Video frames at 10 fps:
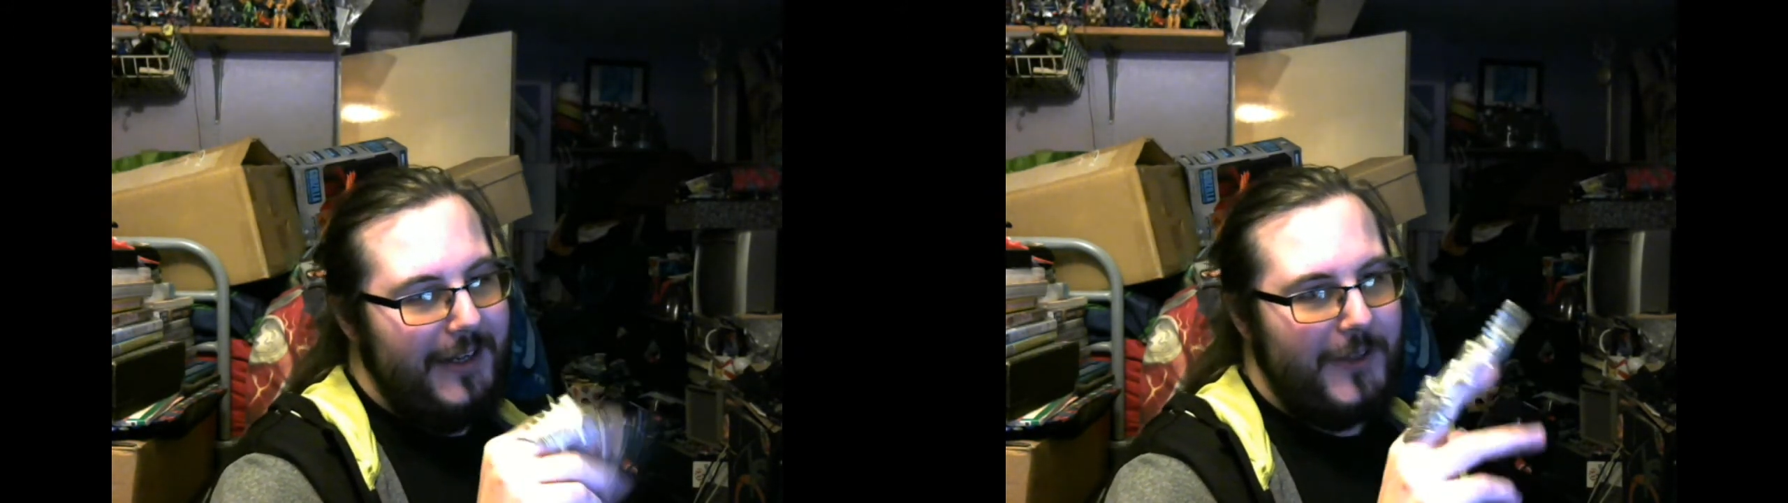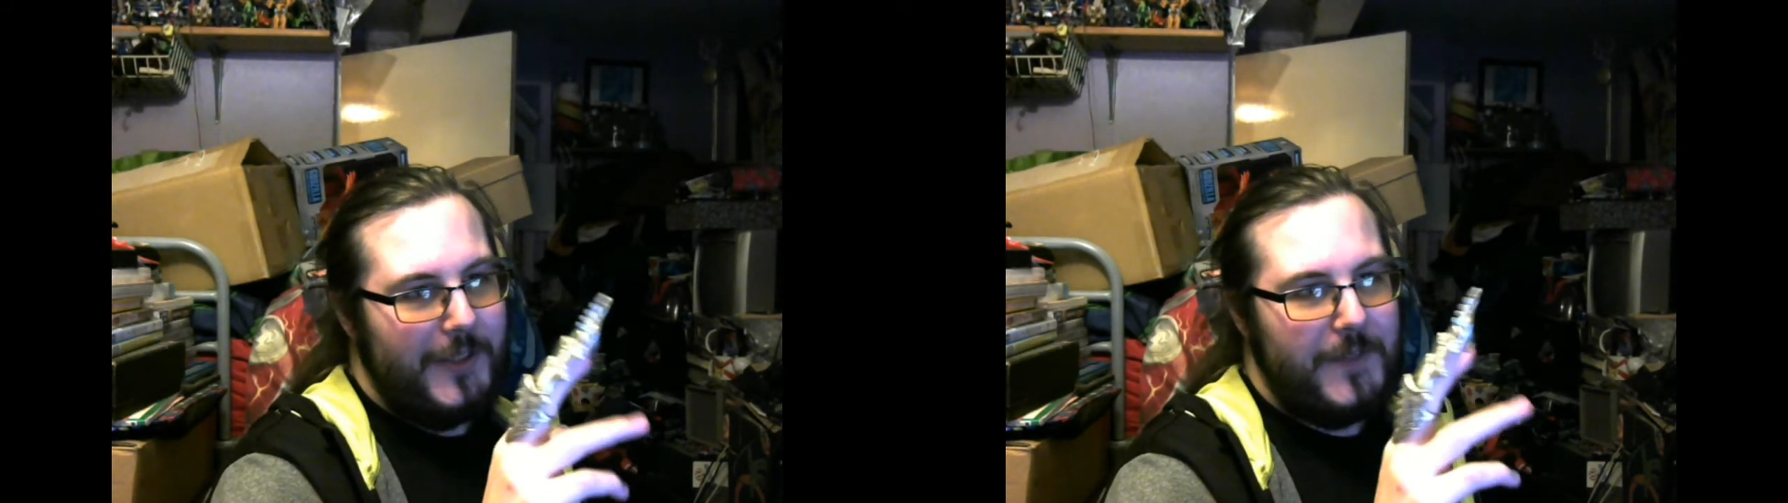
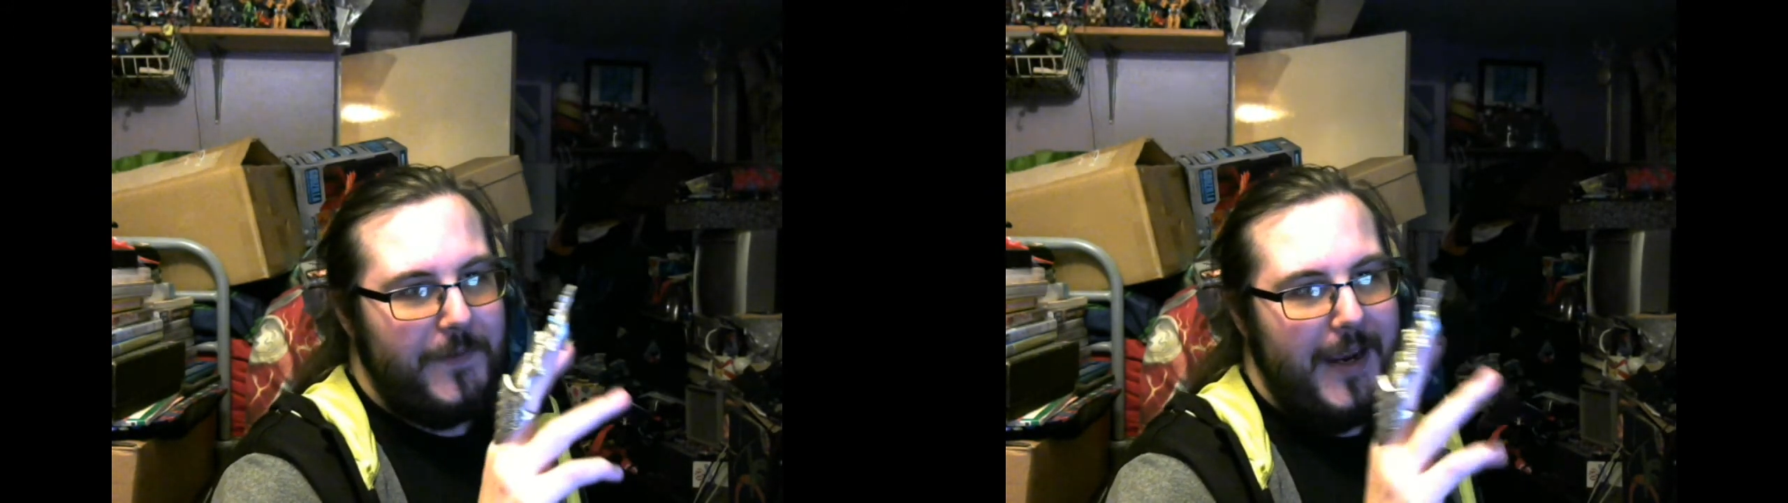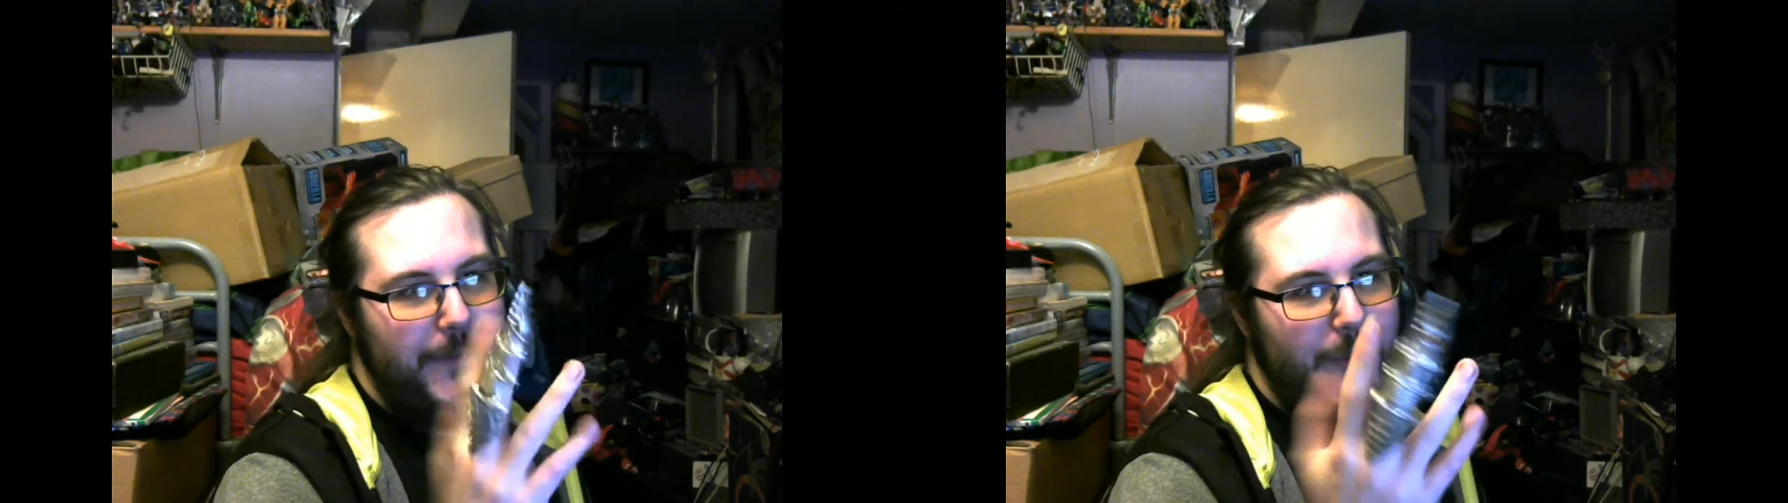
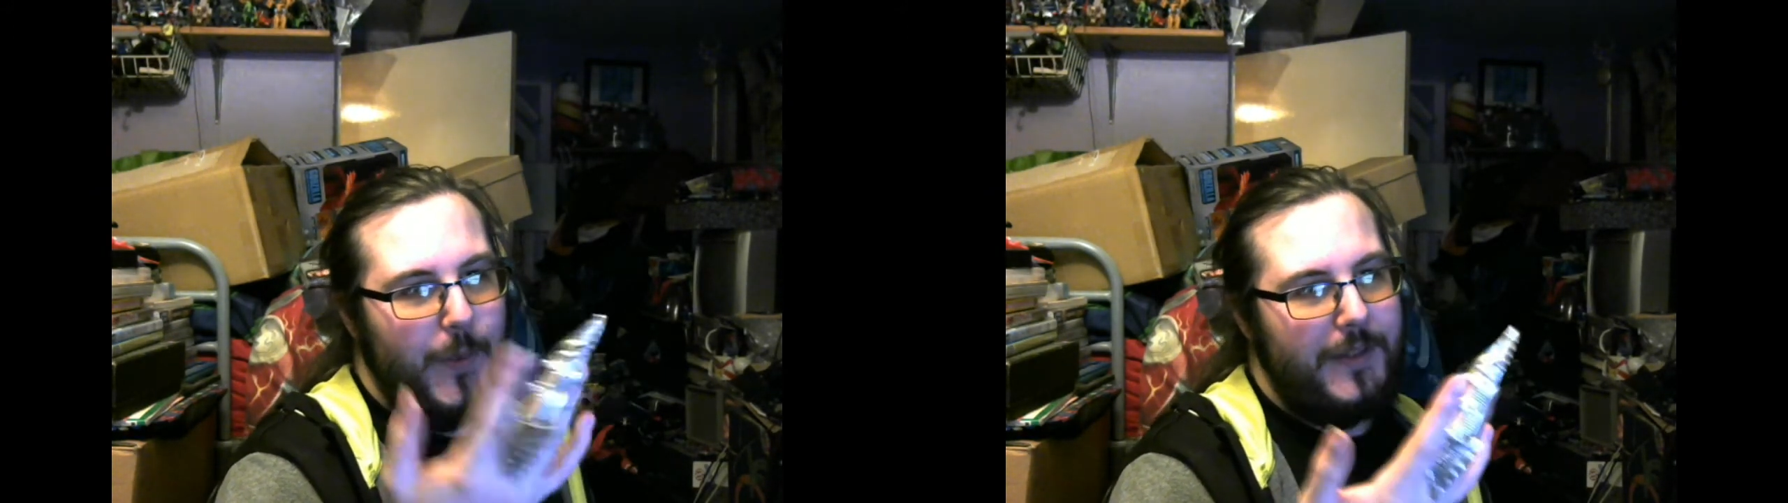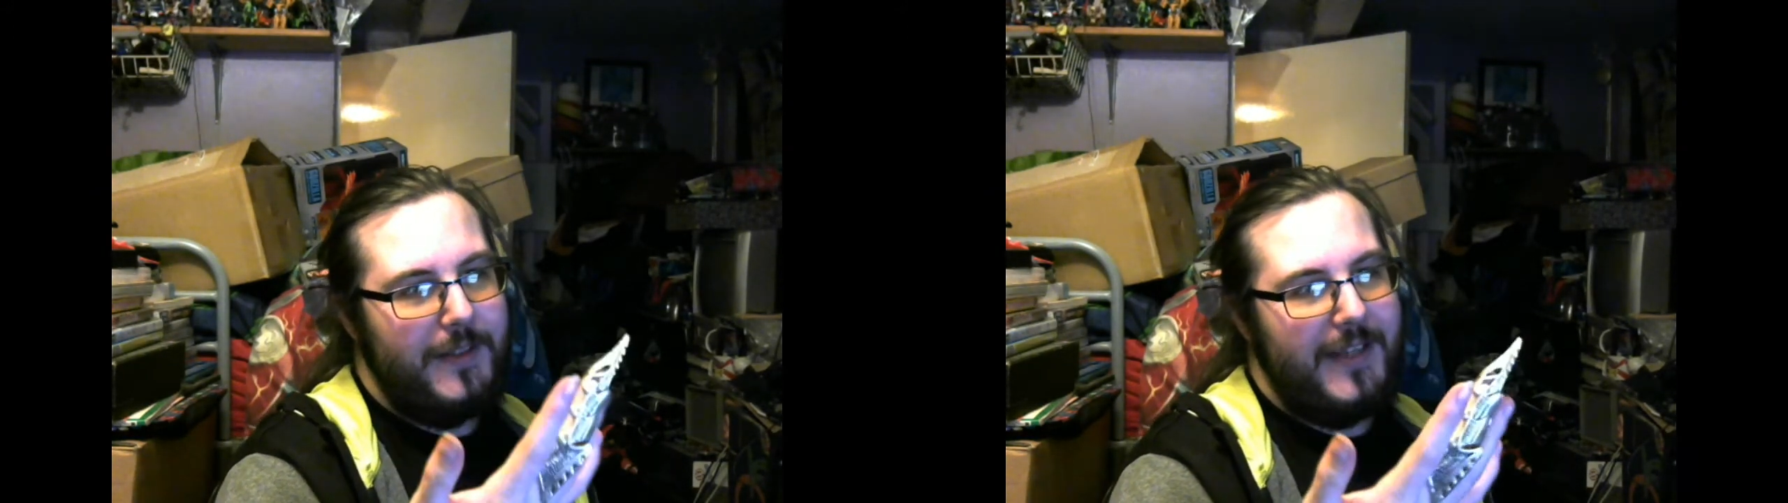Oxfam the
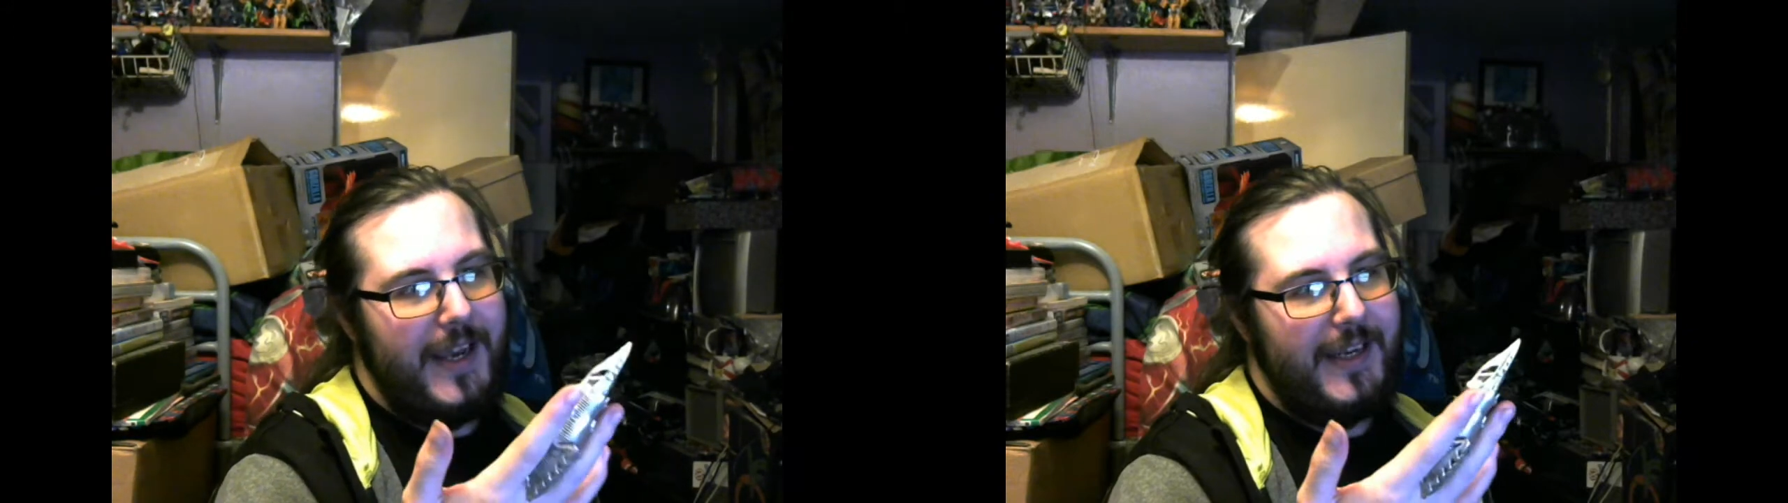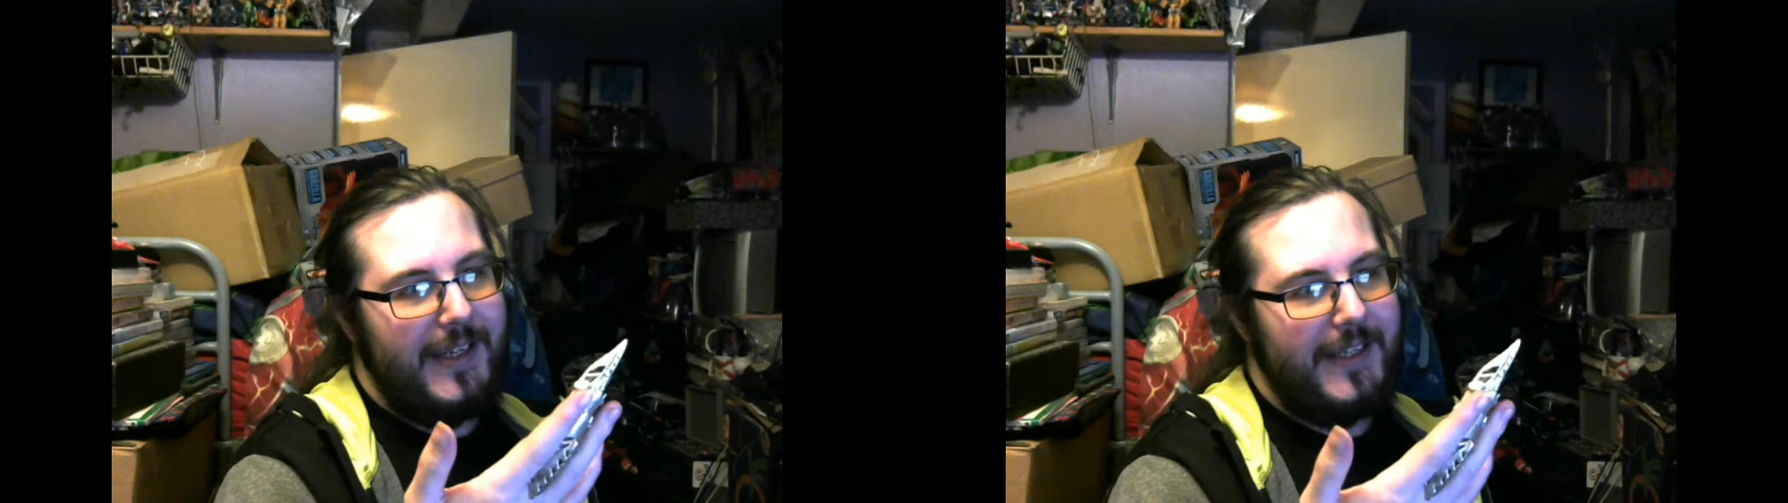one day,